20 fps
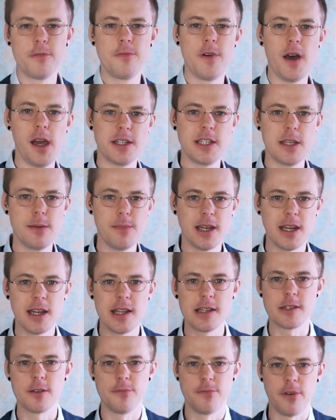30
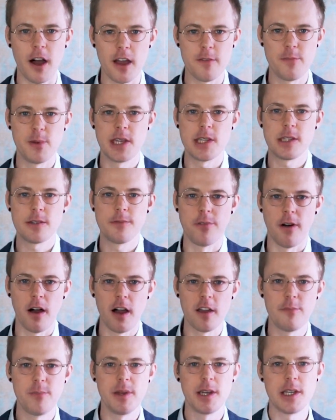minutes, 5 minutes,
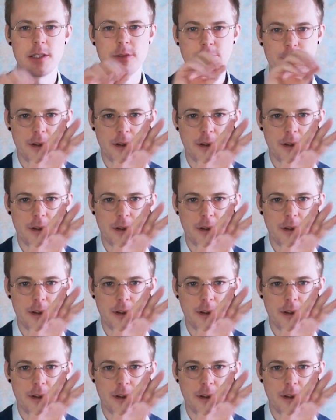5 minutes,